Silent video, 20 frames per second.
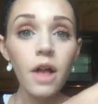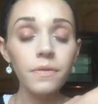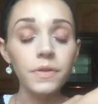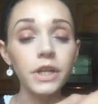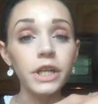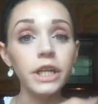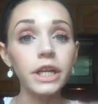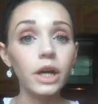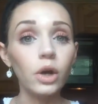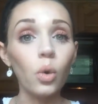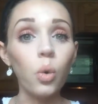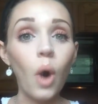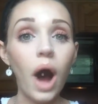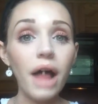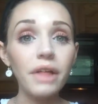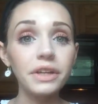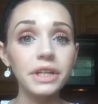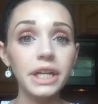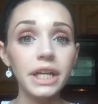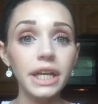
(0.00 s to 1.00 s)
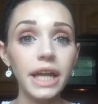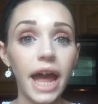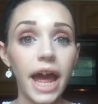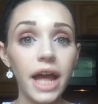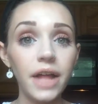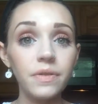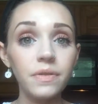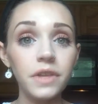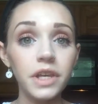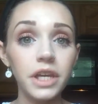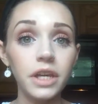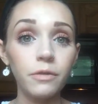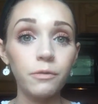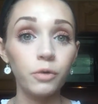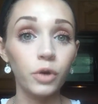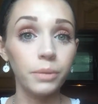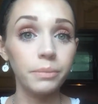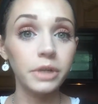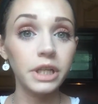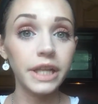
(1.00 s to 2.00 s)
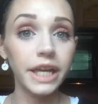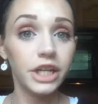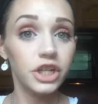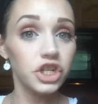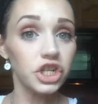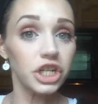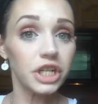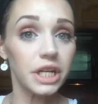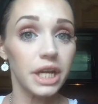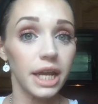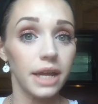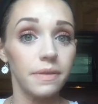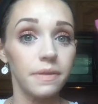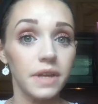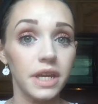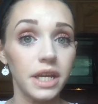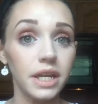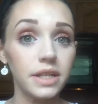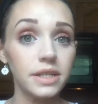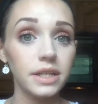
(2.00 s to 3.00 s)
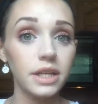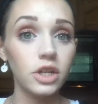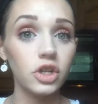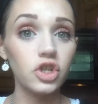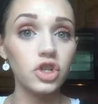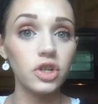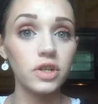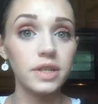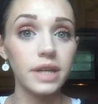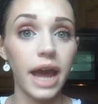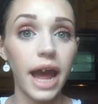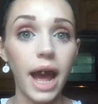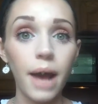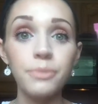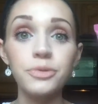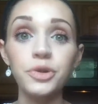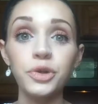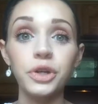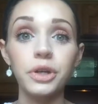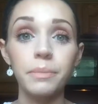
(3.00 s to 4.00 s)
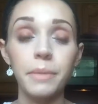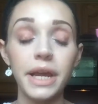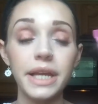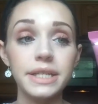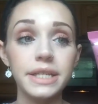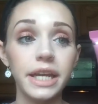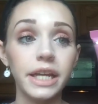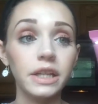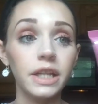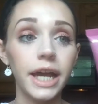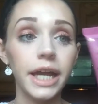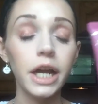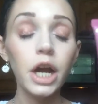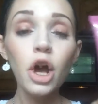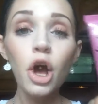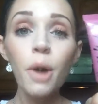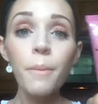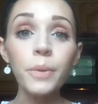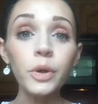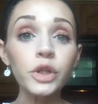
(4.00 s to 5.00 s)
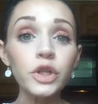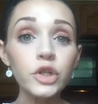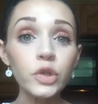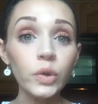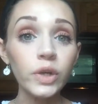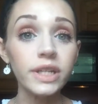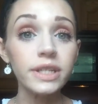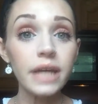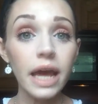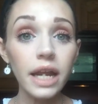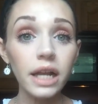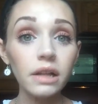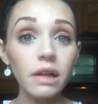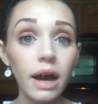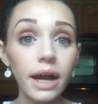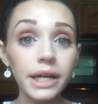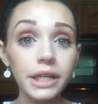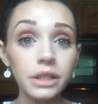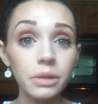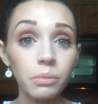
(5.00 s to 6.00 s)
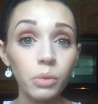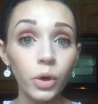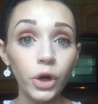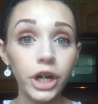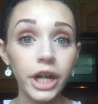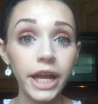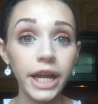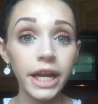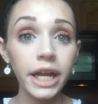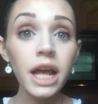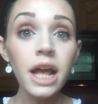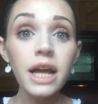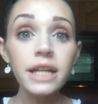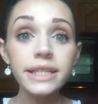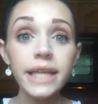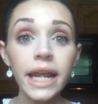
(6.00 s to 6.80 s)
The quality and the formulation in these is just absolutely amazing. Like, put this on at 10 o'clock in the morning.